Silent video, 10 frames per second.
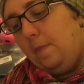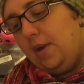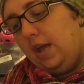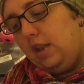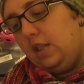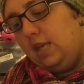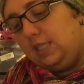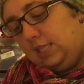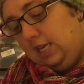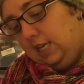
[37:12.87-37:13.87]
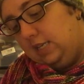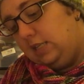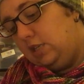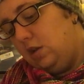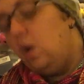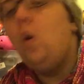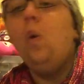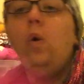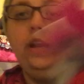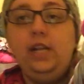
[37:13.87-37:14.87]
But this is
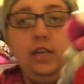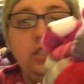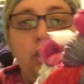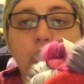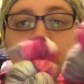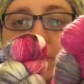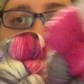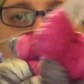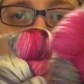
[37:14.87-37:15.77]
Horton Hears a Who.